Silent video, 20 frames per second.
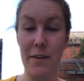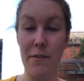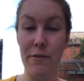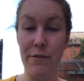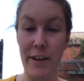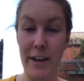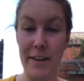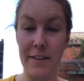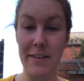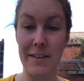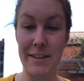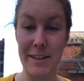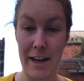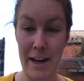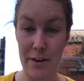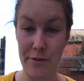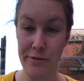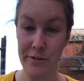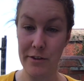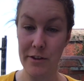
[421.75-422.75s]
face
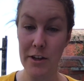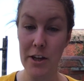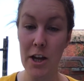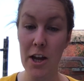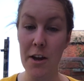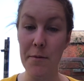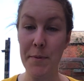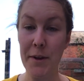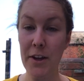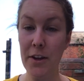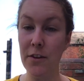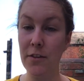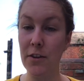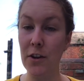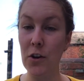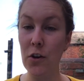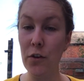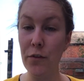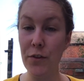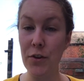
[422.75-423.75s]
down, because a
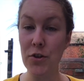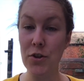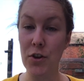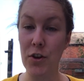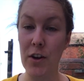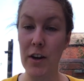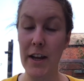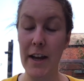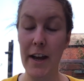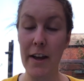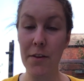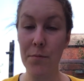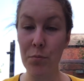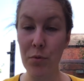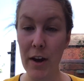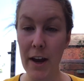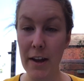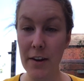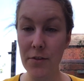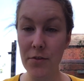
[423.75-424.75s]
lot of the chocolate has
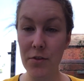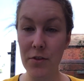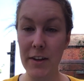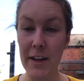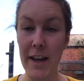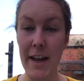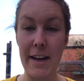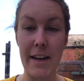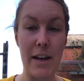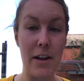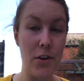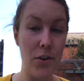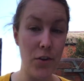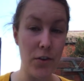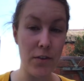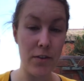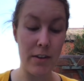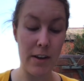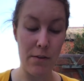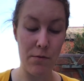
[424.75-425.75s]
brands on it and it
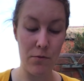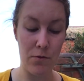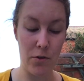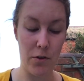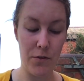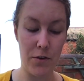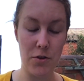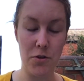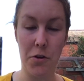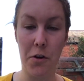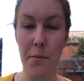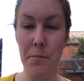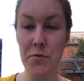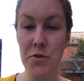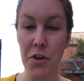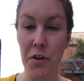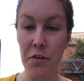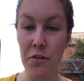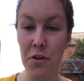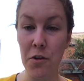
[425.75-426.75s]
looks different on the top,
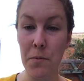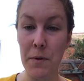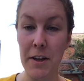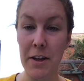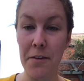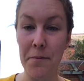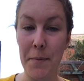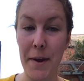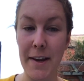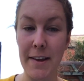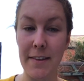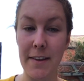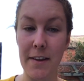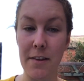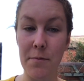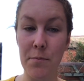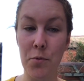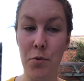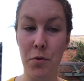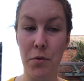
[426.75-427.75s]
just so we can make this
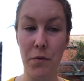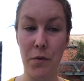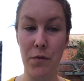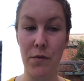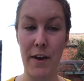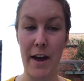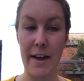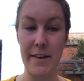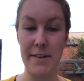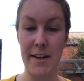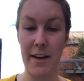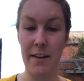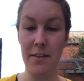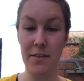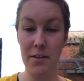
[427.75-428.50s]
more of a fair test.